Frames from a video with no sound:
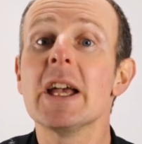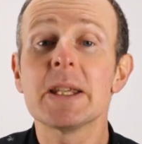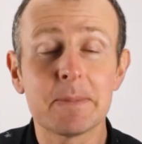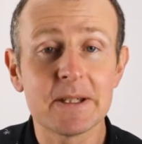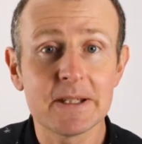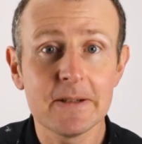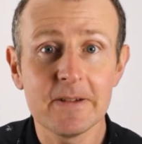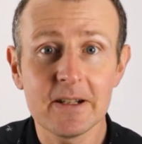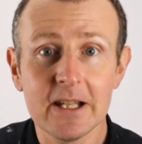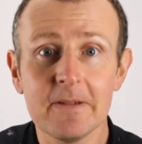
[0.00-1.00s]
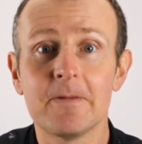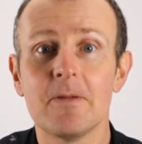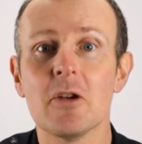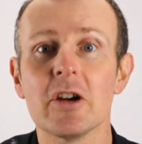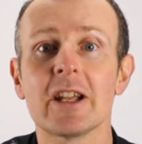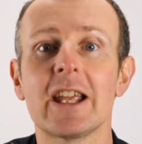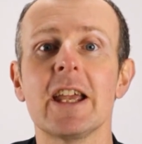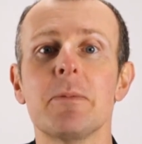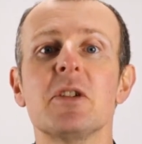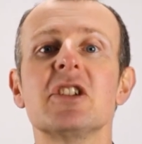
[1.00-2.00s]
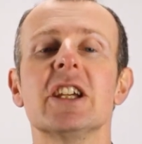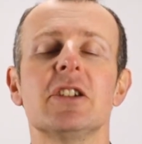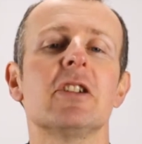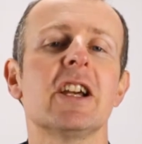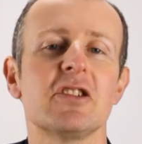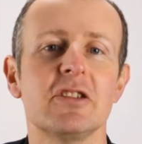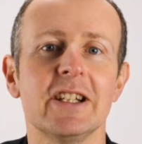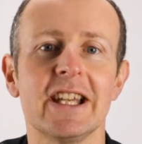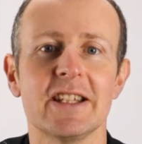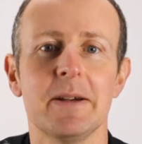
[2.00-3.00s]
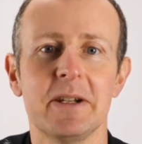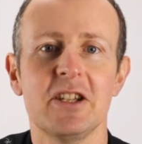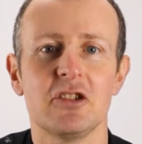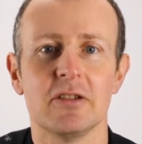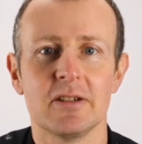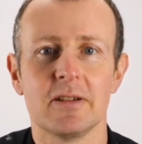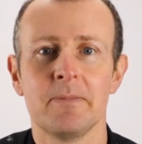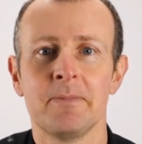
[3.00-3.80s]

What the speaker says: specifically for Cambridge International Examinations.